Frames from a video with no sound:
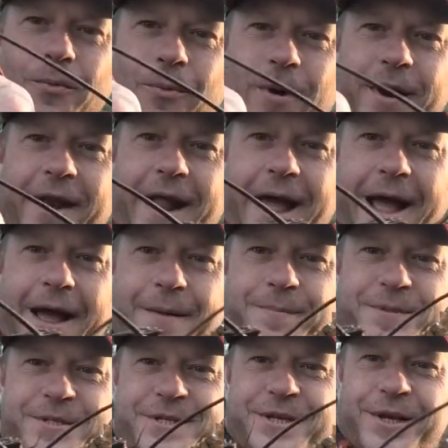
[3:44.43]
what an
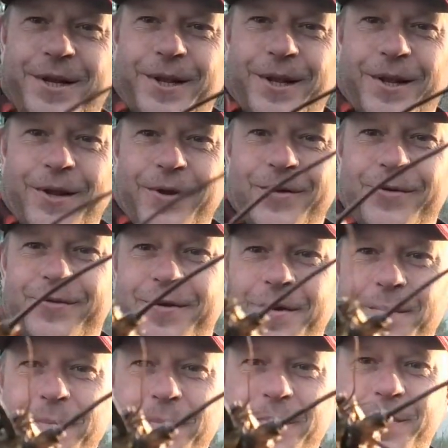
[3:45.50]
absolute
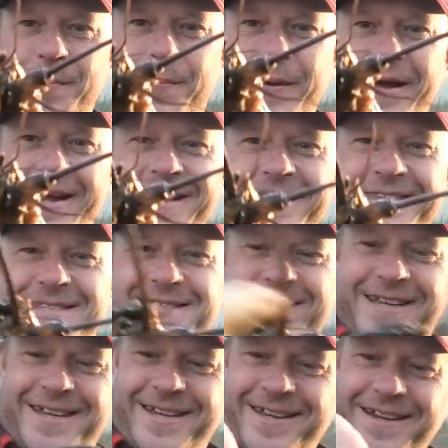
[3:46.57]
beast.